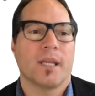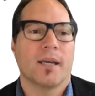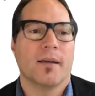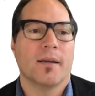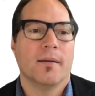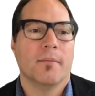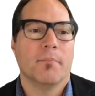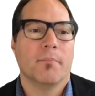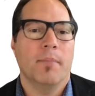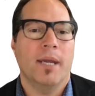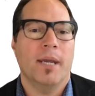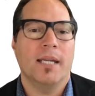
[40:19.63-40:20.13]

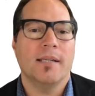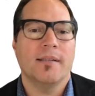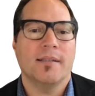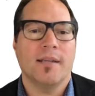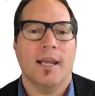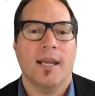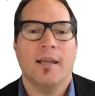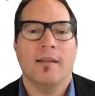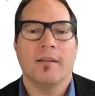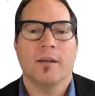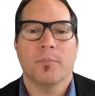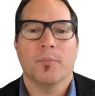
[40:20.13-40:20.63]

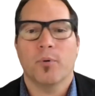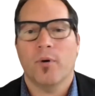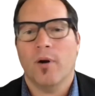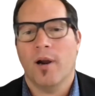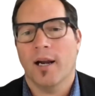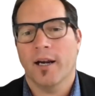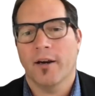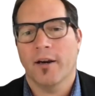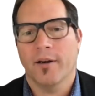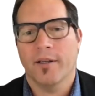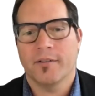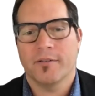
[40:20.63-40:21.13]
maintain their
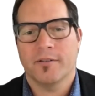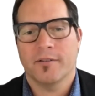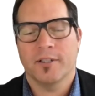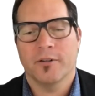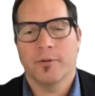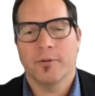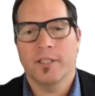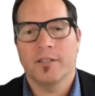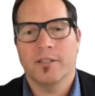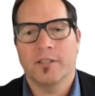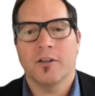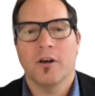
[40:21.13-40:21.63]
progress
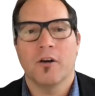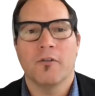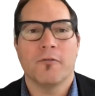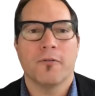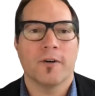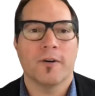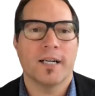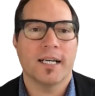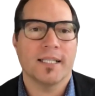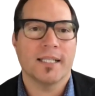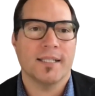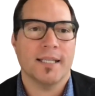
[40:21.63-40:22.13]
degree. So
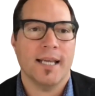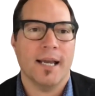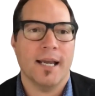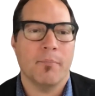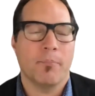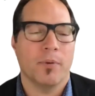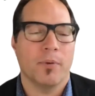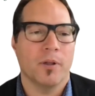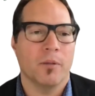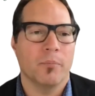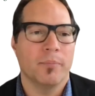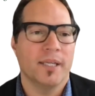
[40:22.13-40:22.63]
for
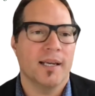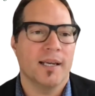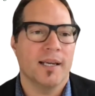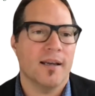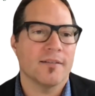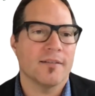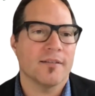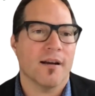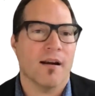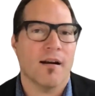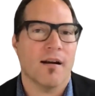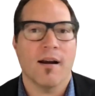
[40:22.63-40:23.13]
example,
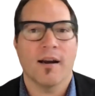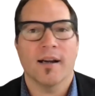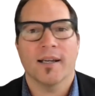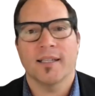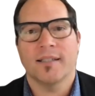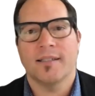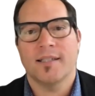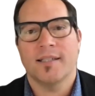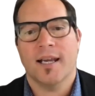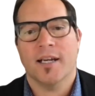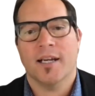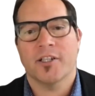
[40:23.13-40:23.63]
because our
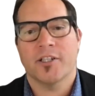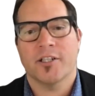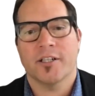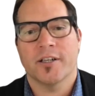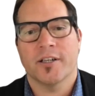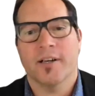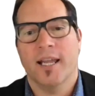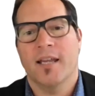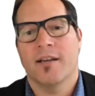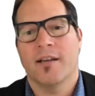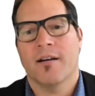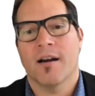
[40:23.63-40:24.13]
architecture
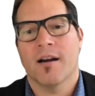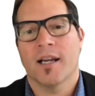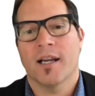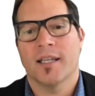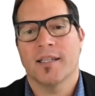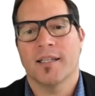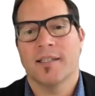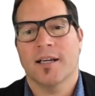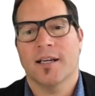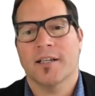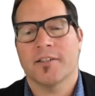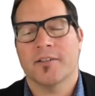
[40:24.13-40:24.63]
and
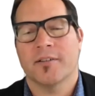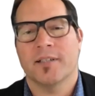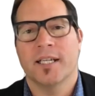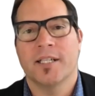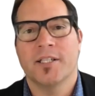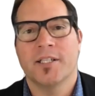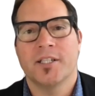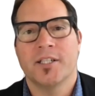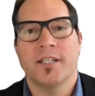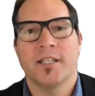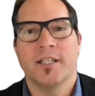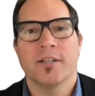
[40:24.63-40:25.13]
architectural
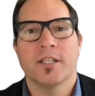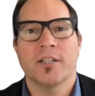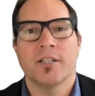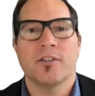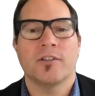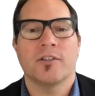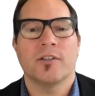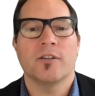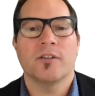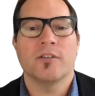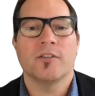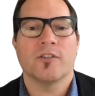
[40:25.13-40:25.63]
engineering
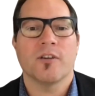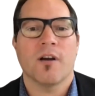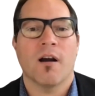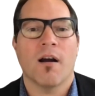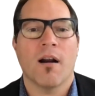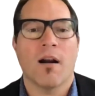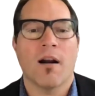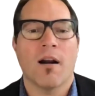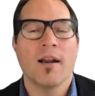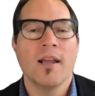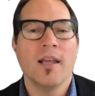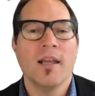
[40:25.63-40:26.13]
students
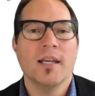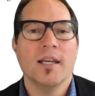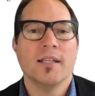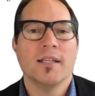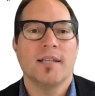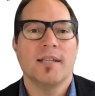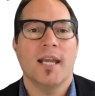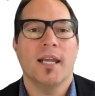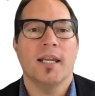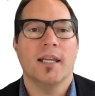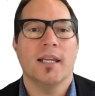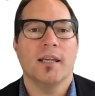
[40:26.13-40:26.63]
are
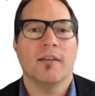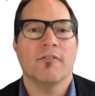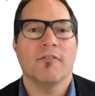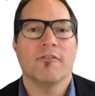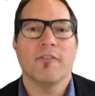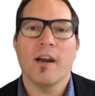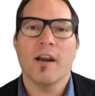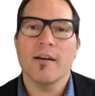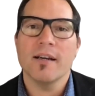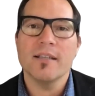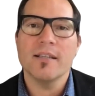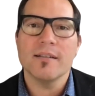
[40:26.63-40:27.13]
taking
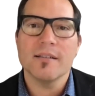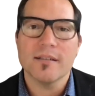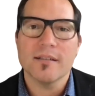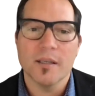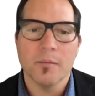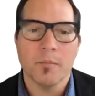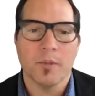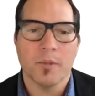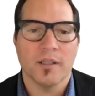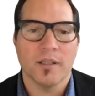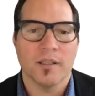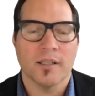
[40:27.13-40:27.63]
very
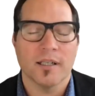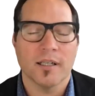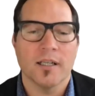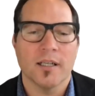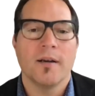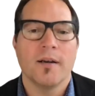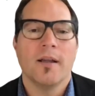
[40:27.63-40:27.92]
similar